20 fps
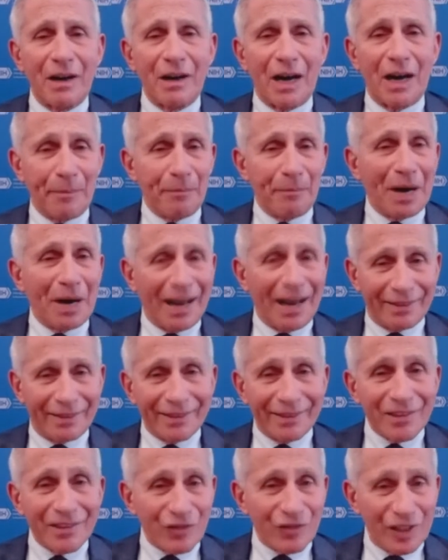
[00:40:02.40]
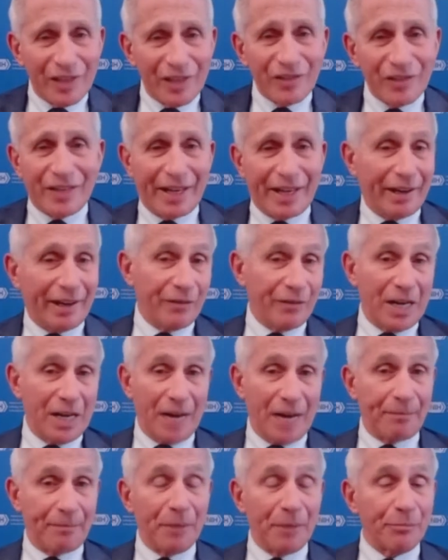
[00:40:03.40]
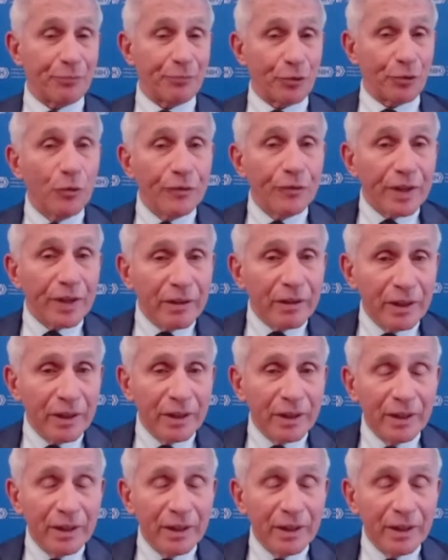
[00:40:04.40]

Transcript: hypotheses that have not been proven,